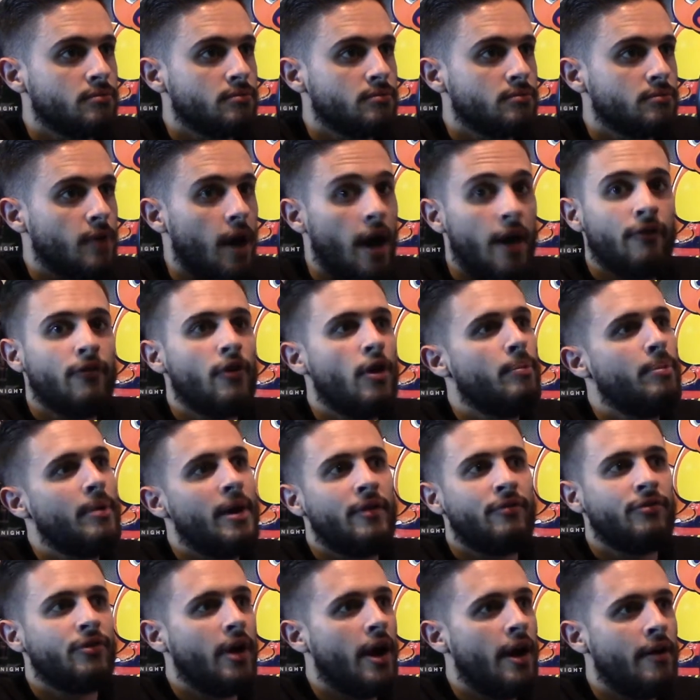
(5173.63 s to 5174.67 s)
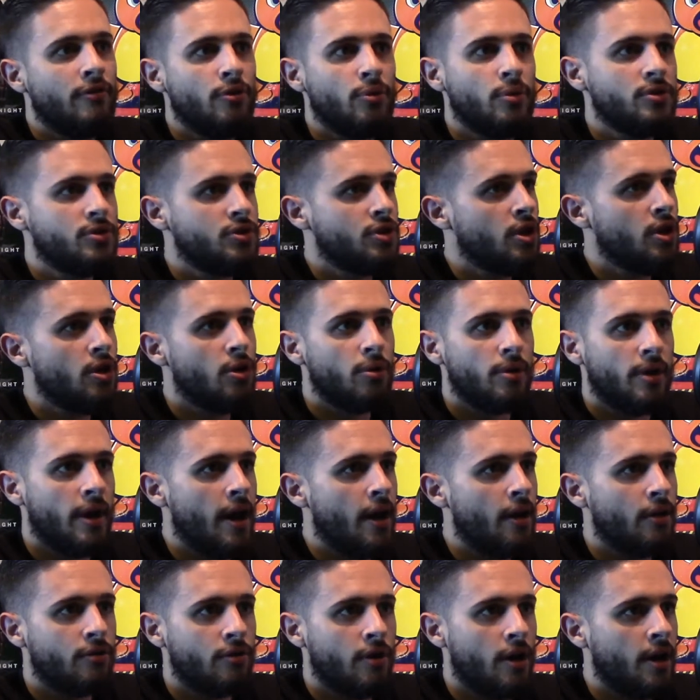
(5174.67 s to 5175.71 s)
I felt bad for everyone too. Yeah,
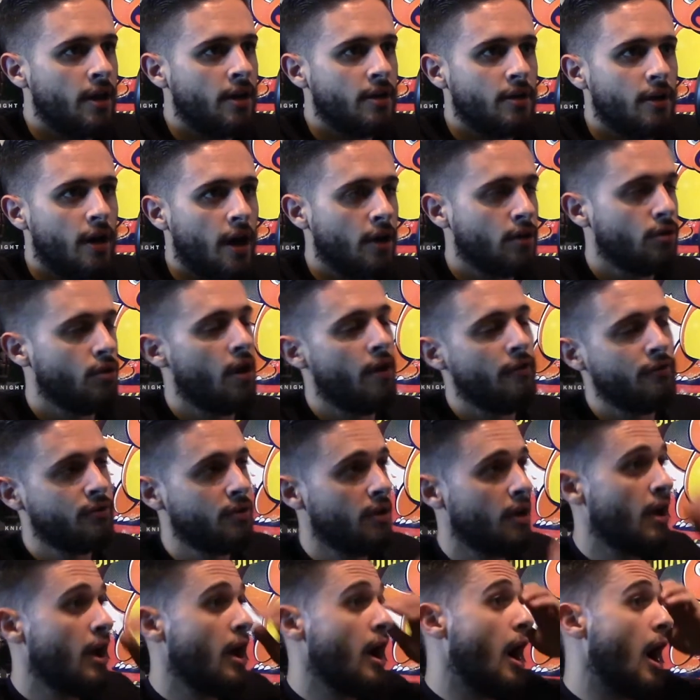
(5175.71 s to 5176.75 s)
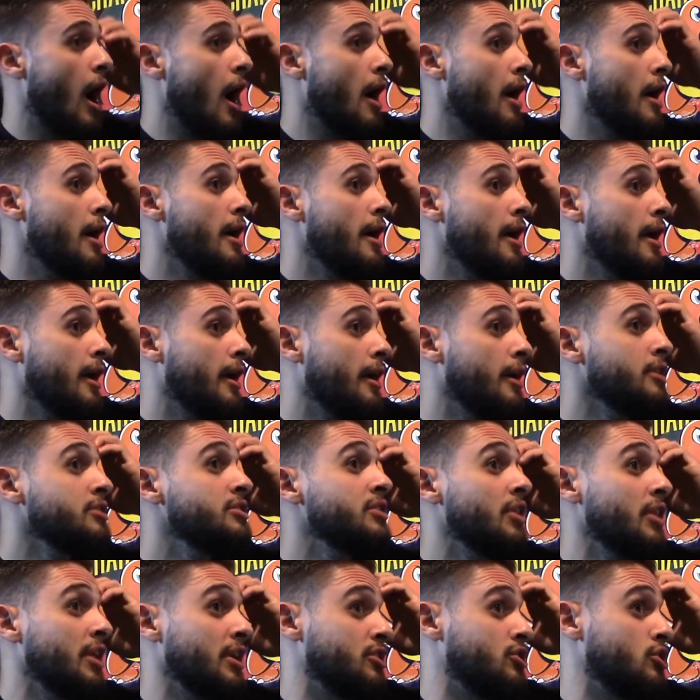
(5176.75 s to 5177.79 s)
right. Here's the
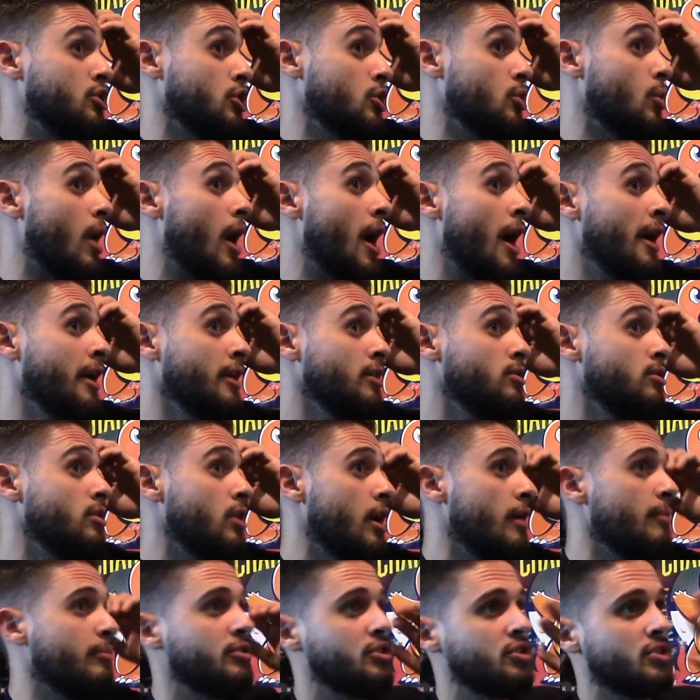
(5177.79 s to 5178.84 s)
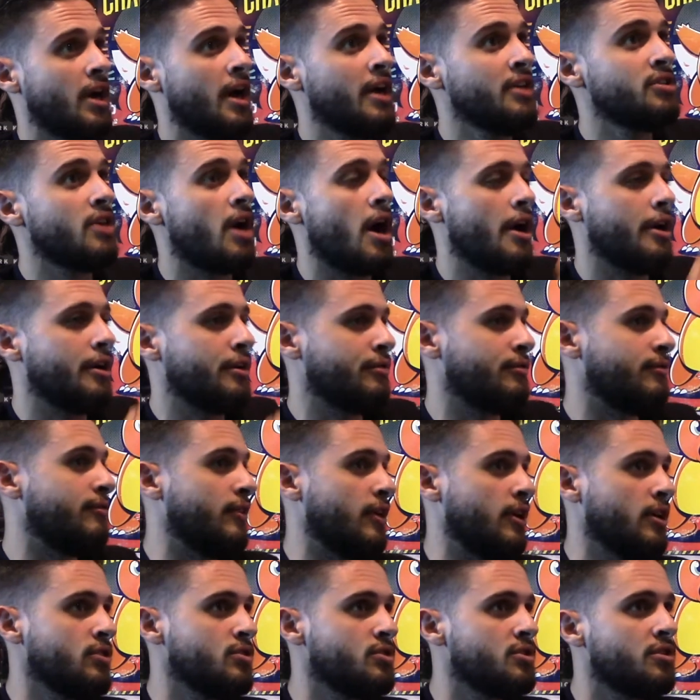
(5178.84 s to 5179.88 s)
thing too. Besides Iron
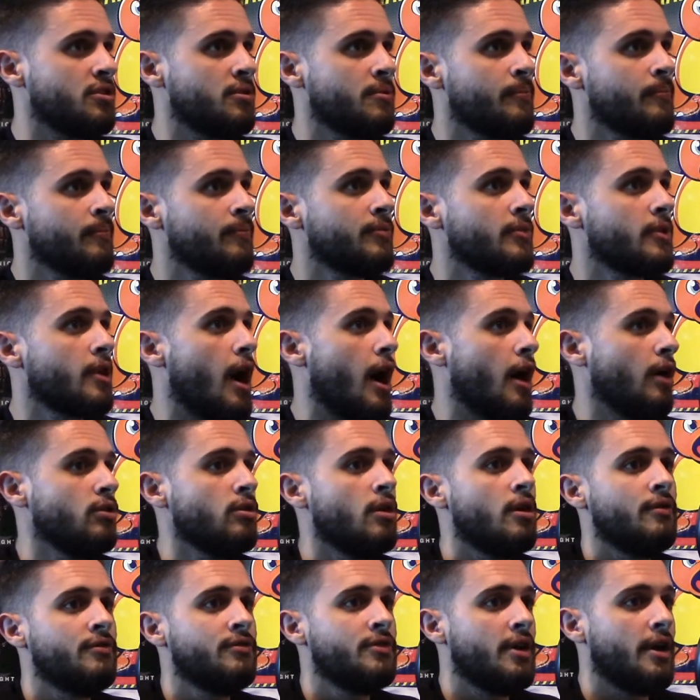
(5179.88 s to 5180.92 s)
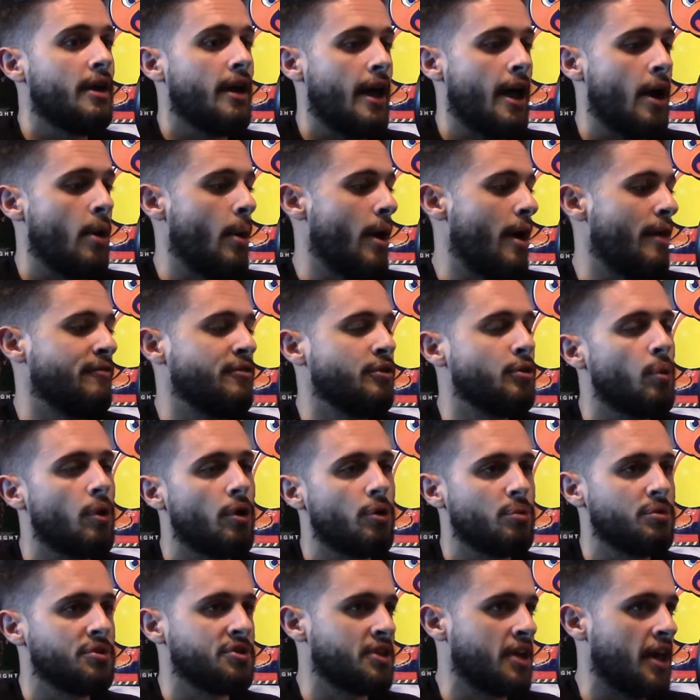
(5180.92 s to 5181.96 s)
Fist, I loved how everyone
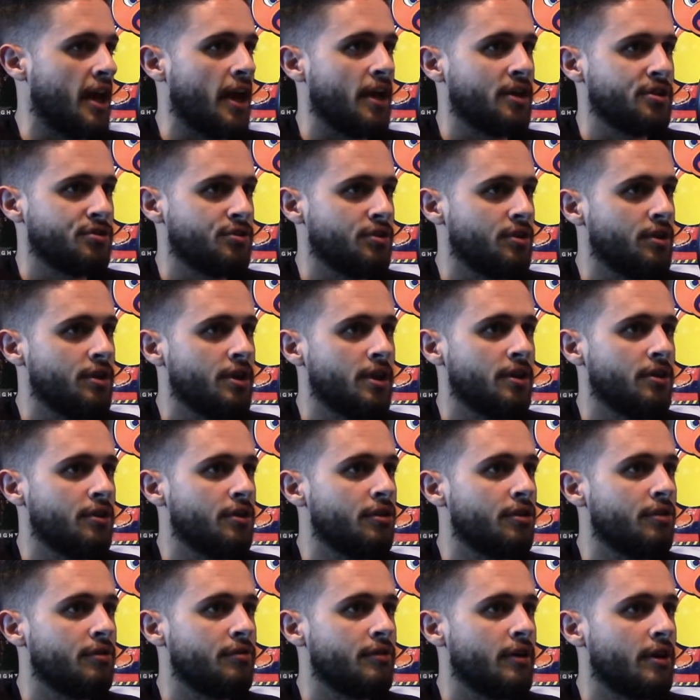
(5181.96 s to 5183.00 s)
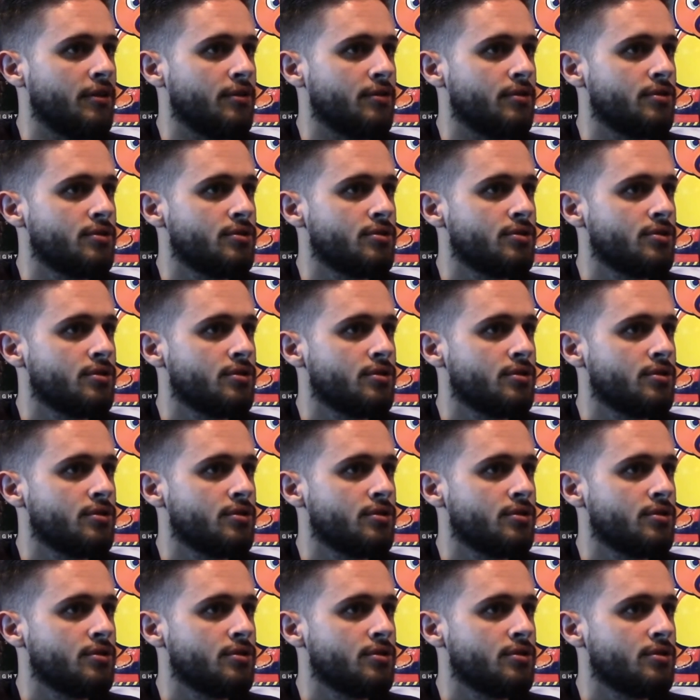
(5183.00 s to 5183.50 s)
was casted in the Defenders.